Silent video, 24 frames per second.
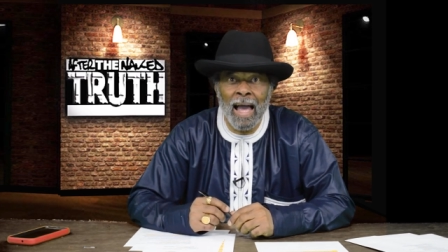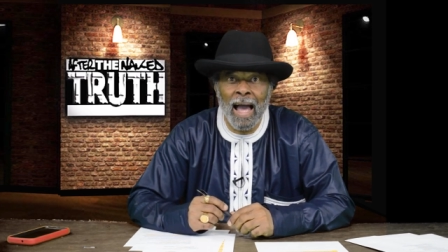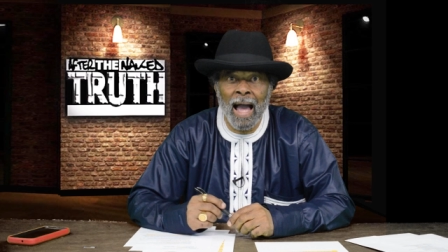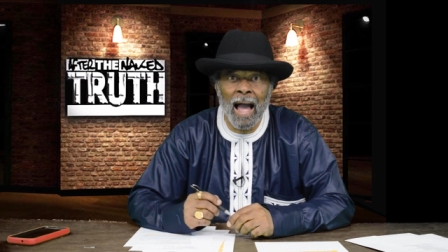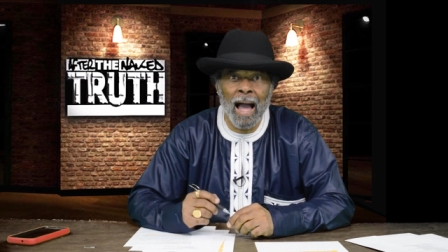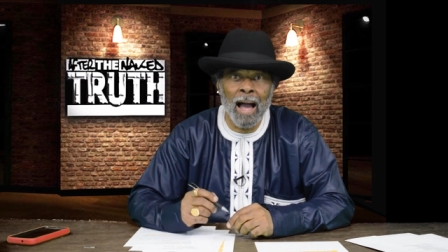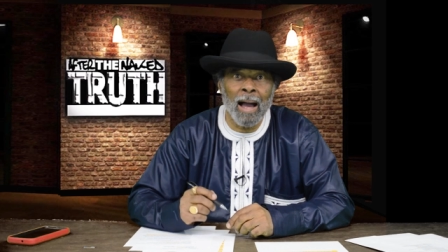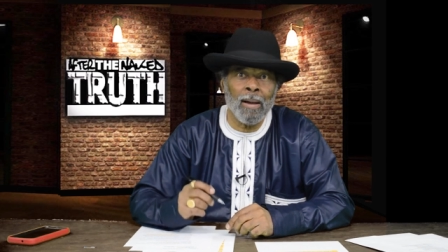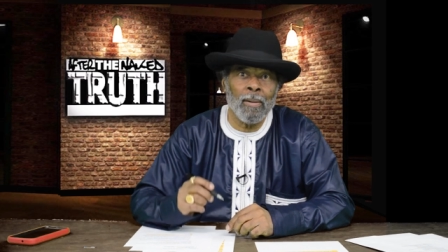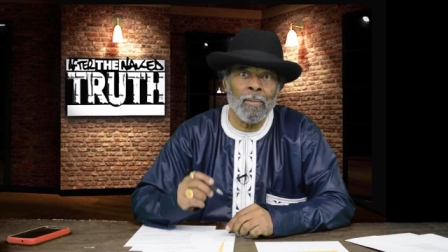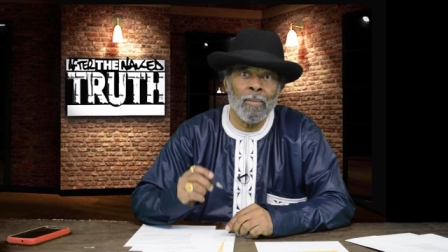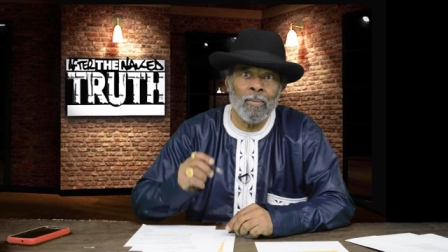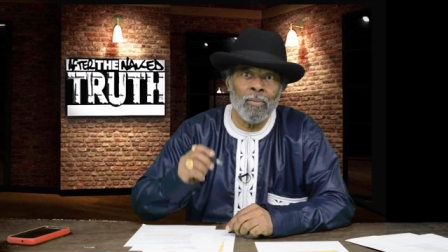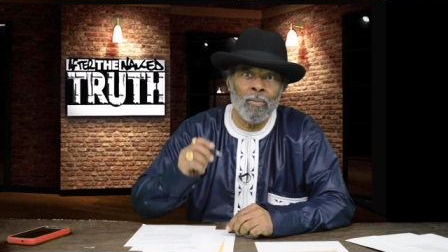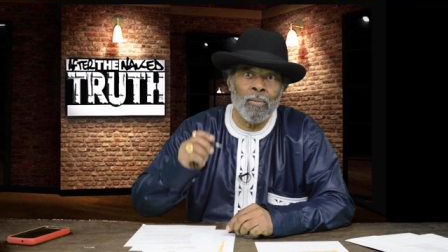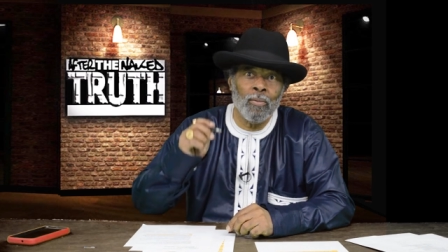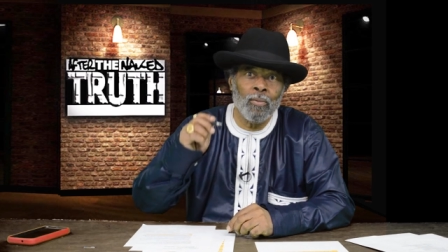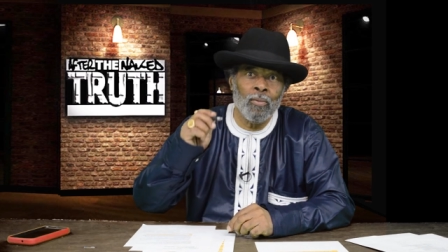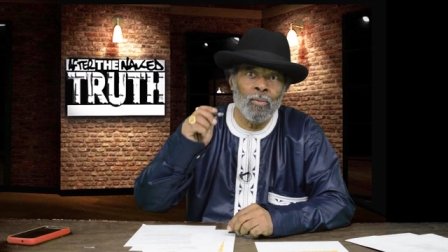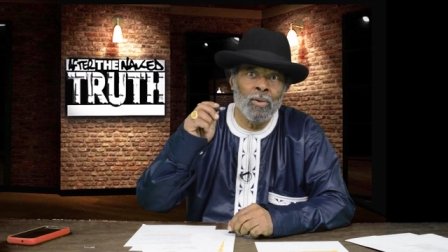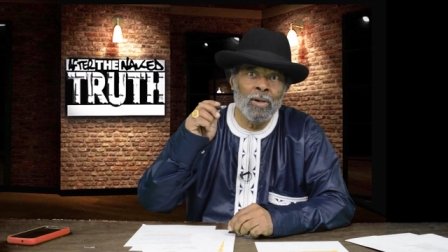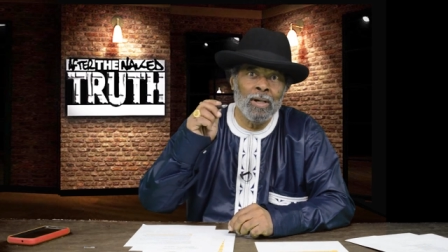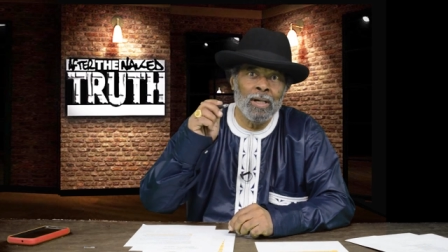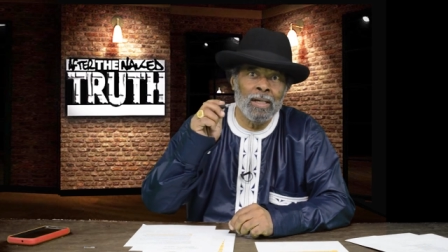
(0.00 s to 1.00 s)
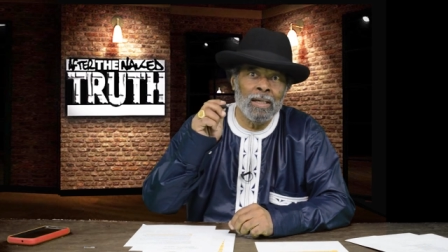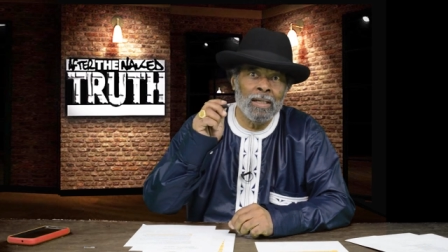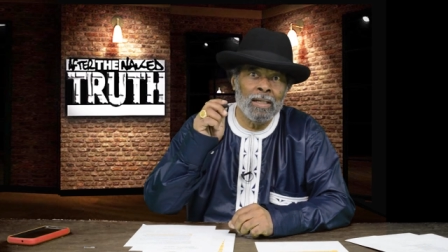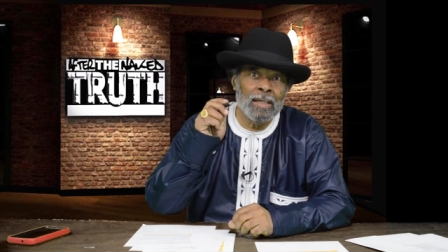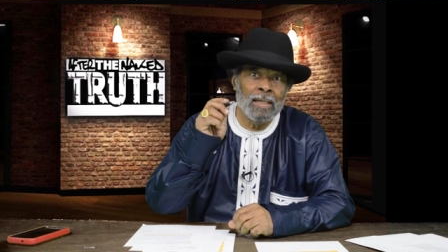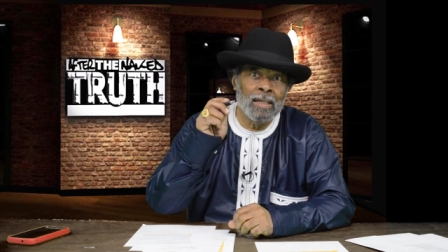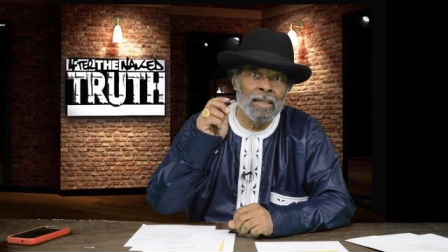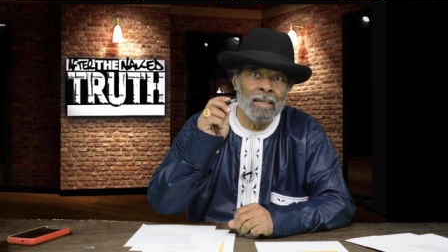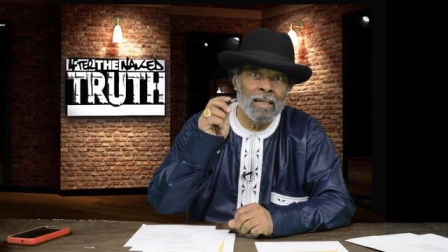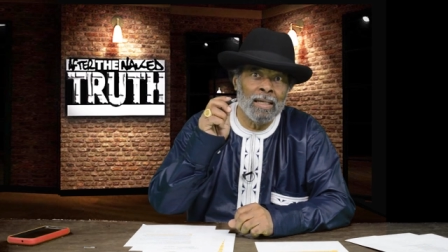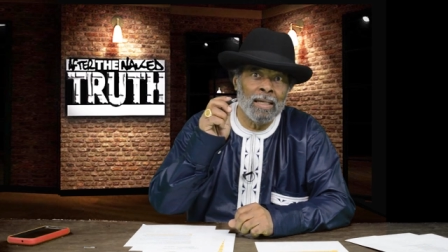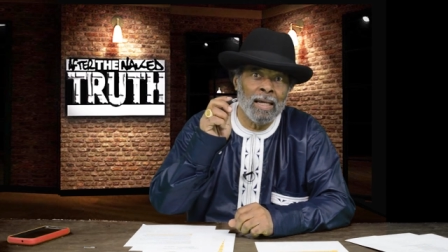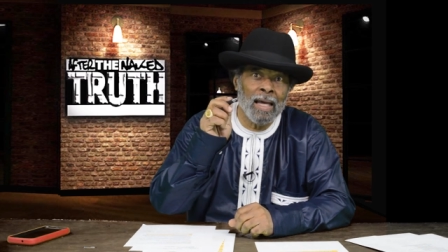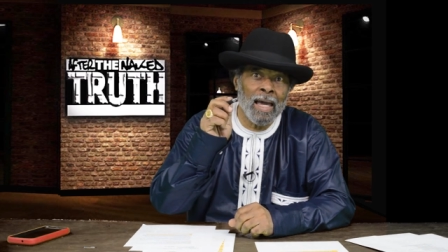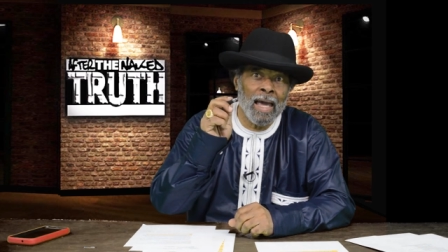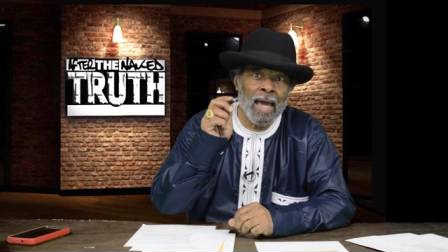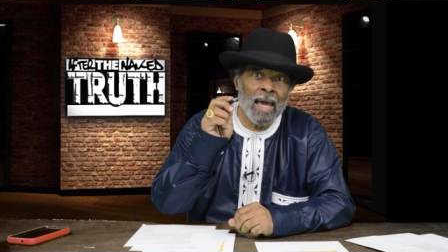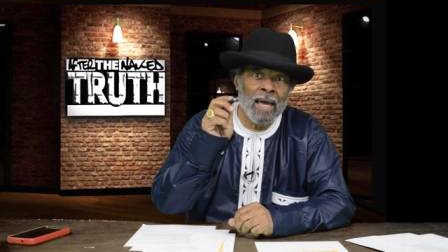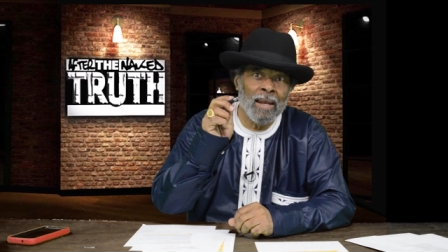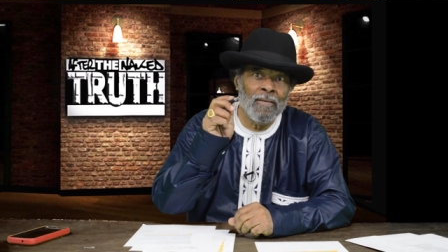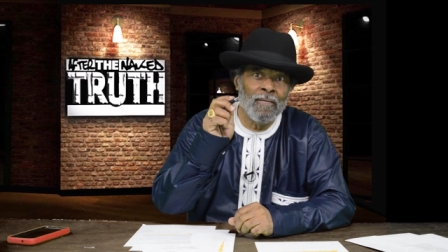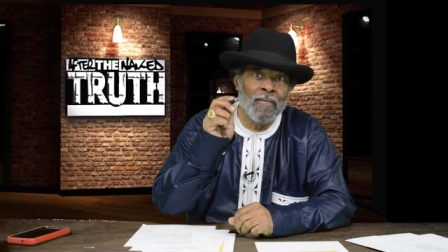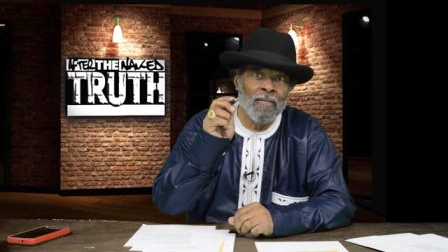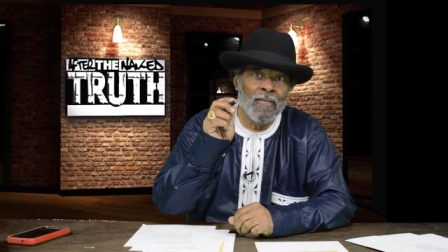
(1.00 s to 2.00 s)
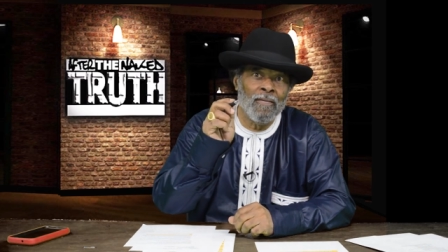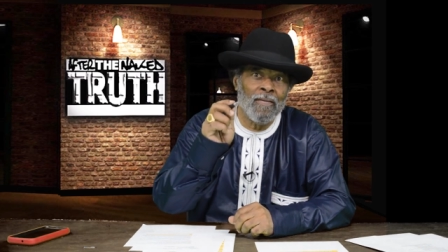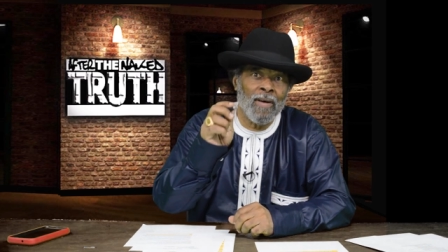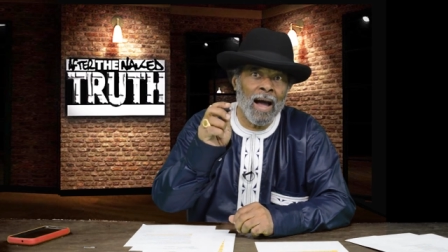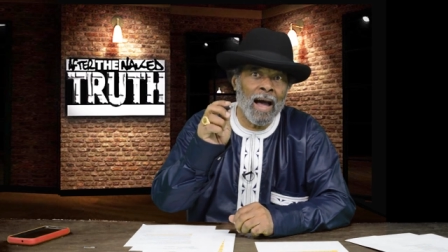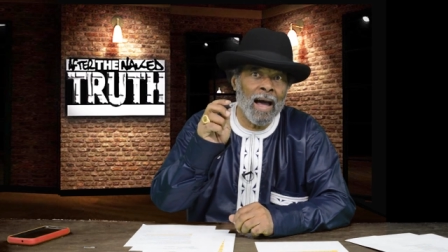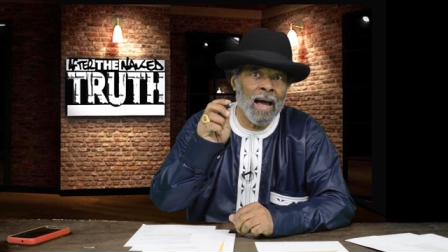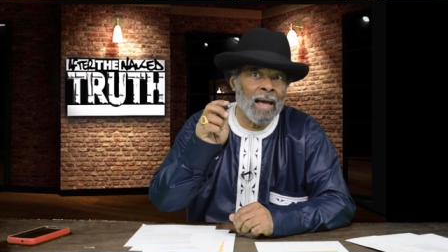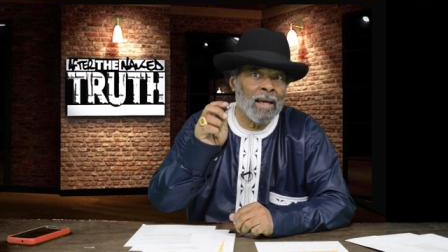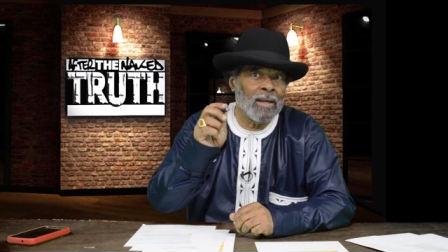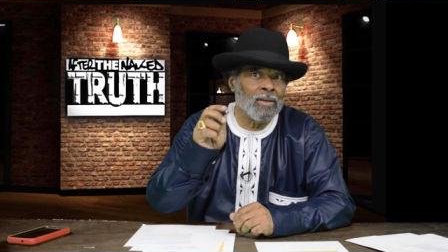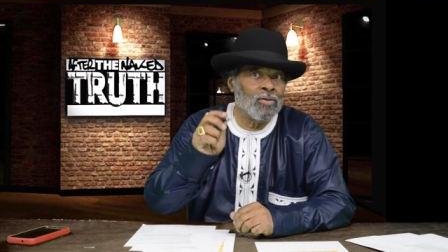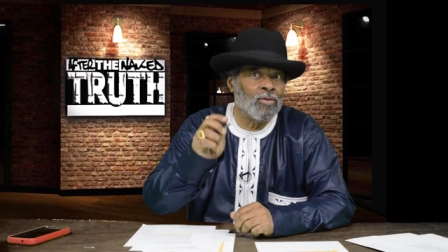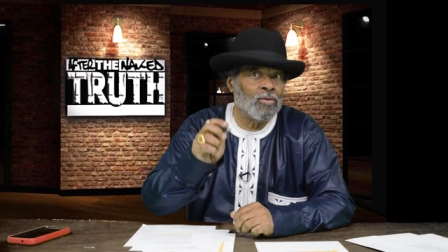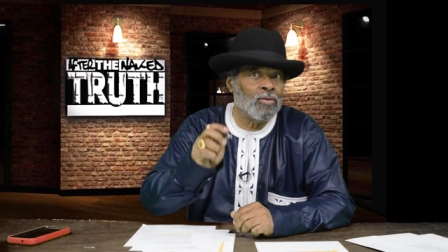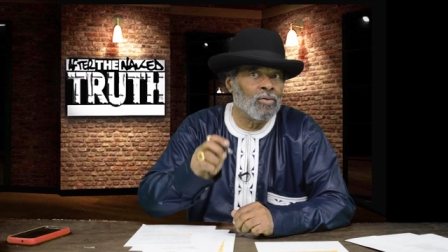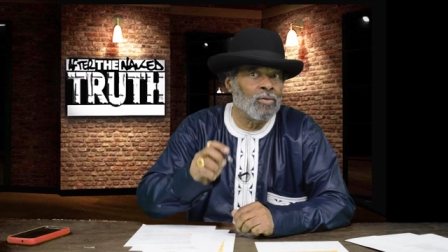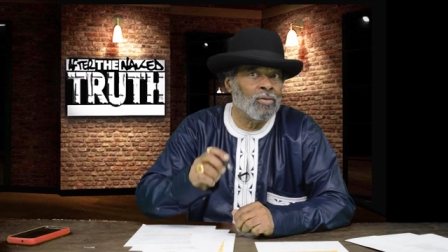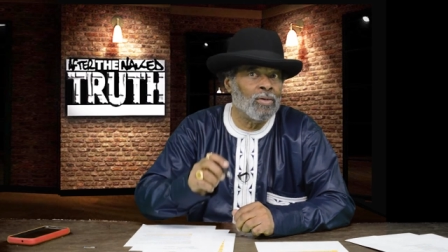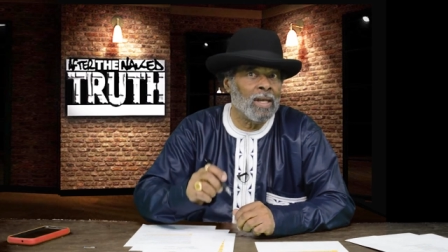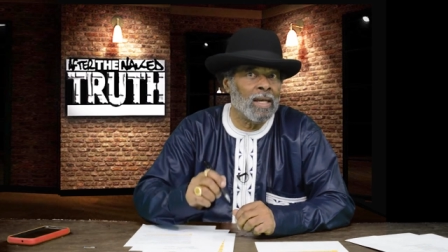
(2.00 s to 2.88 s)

I would advise you